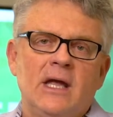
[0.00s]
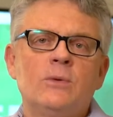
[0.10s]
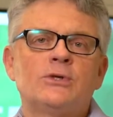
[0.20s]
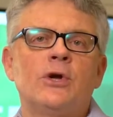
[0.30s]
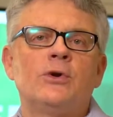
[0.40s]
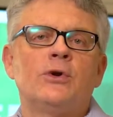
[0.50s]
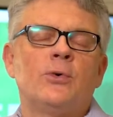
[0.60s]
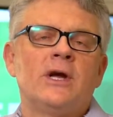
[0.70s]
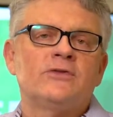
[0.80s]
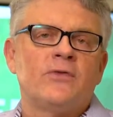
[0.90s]
He was under
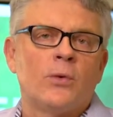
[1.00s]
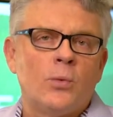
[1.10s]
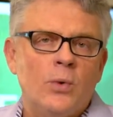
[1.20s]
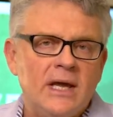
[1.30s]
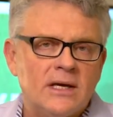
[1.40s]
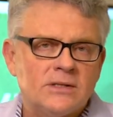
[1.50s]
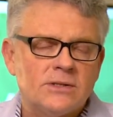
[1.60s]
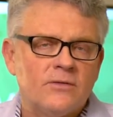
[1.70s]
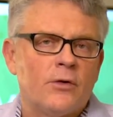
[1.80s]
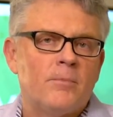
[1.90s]
duress for
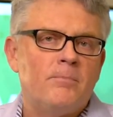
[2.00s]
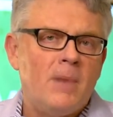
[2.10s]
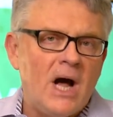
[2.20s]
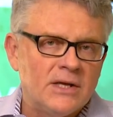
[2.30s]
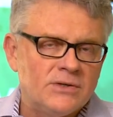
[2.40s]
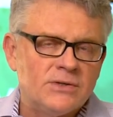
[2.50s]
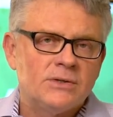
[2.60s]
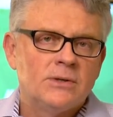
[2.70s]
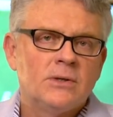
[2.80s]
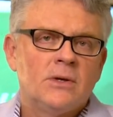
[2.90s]
weeks, for months.